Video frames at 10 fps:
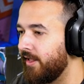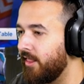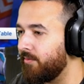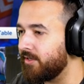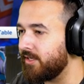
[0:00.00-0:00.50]

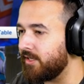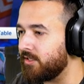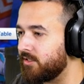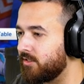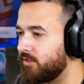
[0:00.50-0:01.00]
Then we're going to say
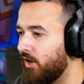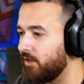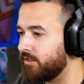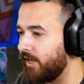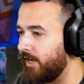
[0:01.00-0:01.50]

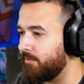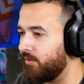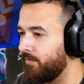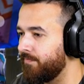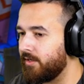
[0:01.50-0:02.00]
stock
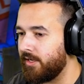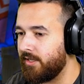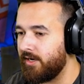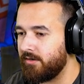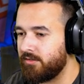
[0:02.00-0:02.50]
table. Okay,
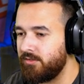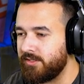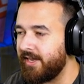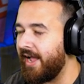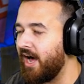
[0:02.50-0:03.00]
get, dude,
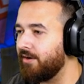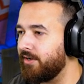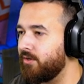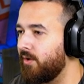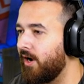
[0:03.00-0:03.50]
get out of
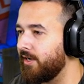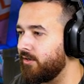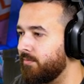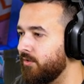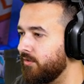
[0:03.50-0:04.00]
it. Who are
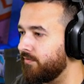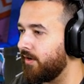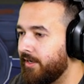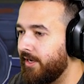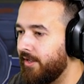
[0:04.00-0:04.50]
you? Move.
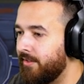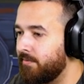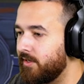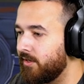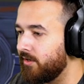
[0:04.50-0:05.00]
Okay, and then
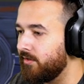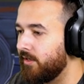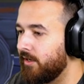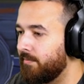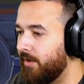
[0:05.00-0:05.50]
we go
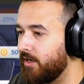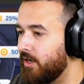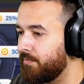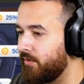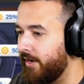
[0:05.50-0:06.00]
mark
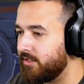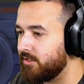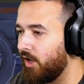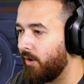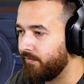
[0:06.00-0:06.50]
up
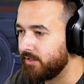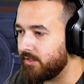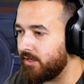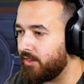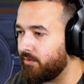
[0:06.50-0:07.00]
prices,
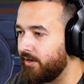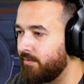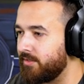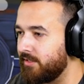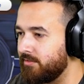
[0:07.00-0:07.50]
obviously to 300%
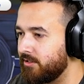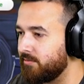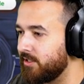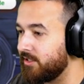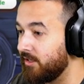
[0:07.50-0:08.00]
because we're
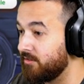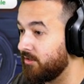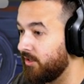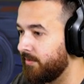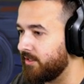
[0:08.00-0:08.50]
going to sell this for a
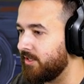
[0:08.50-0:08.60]
lot of money.